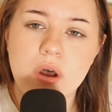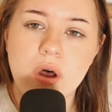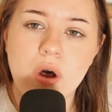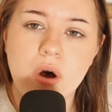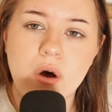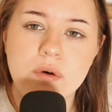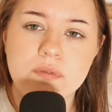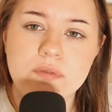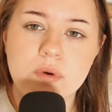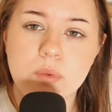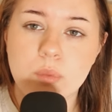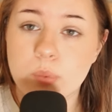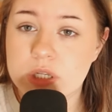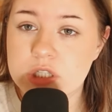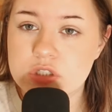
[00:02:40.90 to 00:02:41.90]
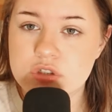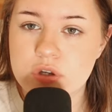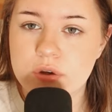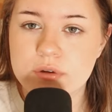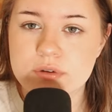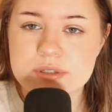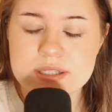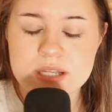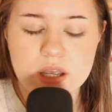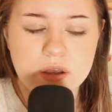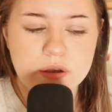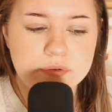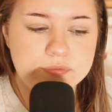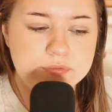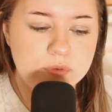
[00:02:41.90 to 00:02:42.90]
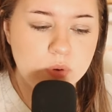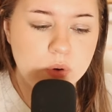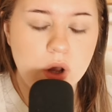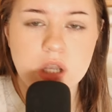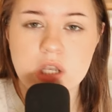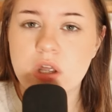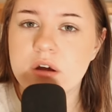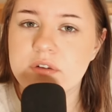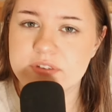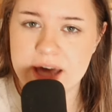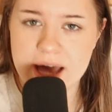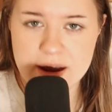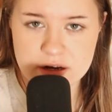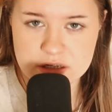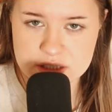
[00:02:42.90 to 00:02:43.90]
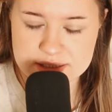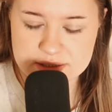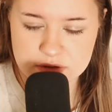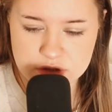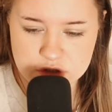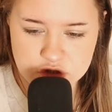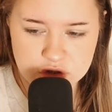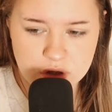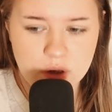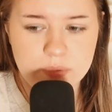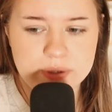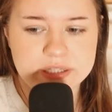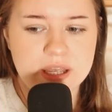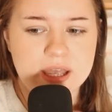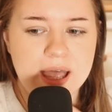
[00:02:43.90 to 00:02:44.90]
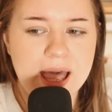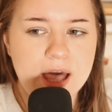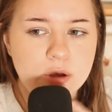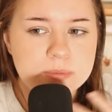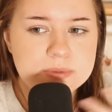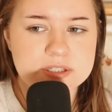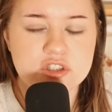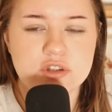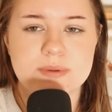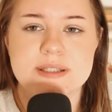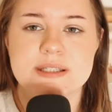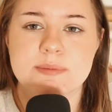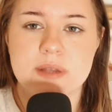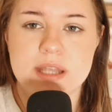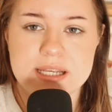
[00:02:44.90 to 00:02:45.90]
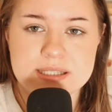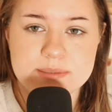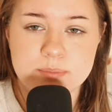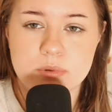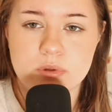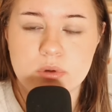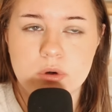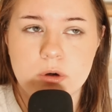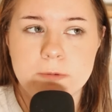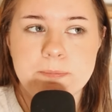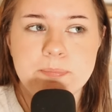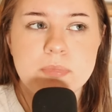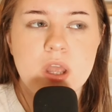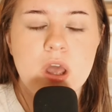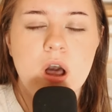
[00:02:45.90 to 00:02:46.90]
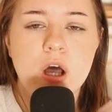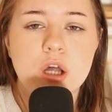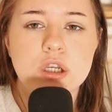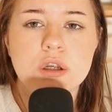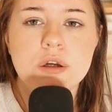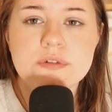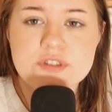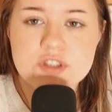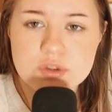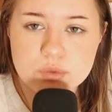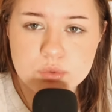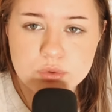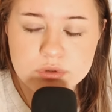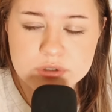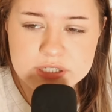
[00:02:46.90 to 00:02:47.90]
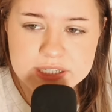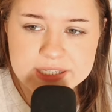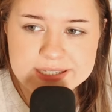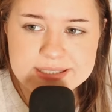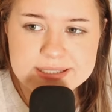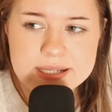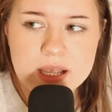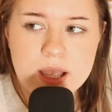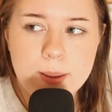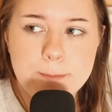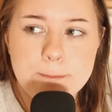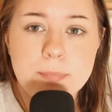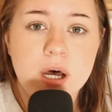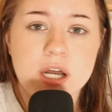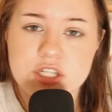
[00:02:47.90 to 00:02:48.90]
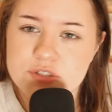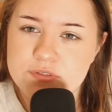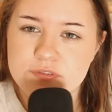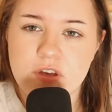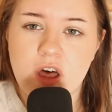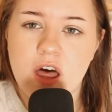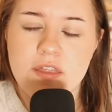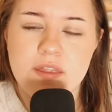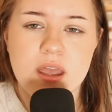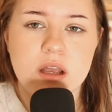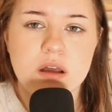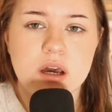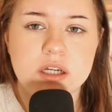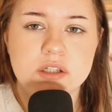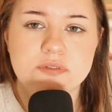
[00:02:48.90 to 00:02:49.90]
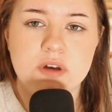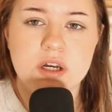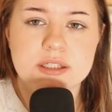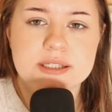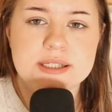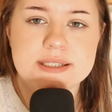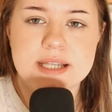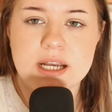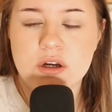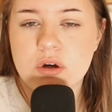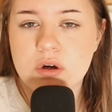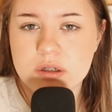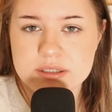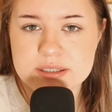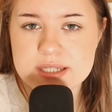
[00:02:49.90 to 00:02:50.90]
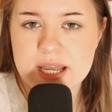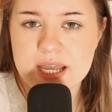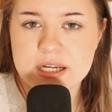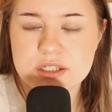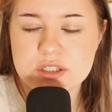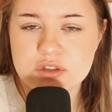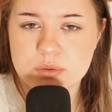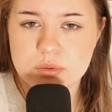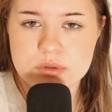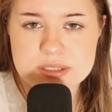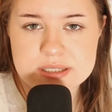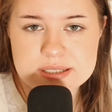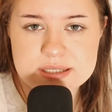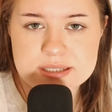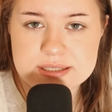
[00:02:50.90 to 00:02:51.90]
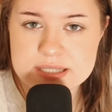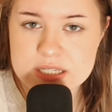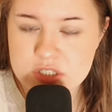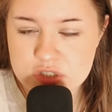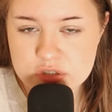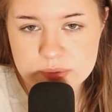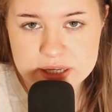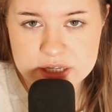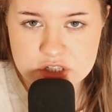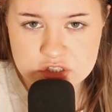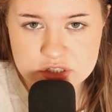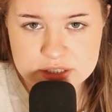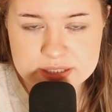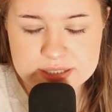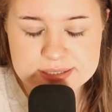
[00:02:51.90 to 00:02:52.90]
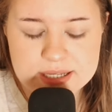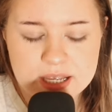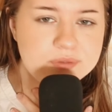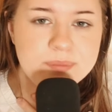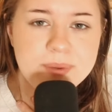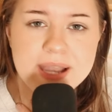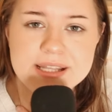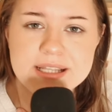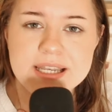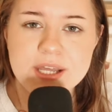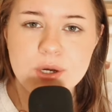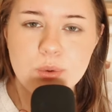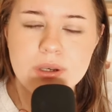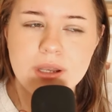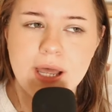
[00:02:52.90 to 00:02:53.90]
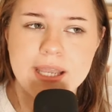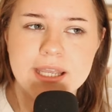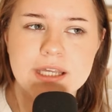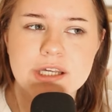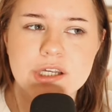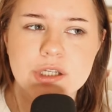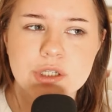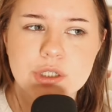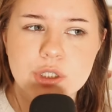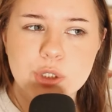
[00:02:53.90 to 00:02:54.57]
of windows for a lot of characters on the show, and it helps us to explore a lot of stories much further and kind of understand context towards situations. I've made a little, like,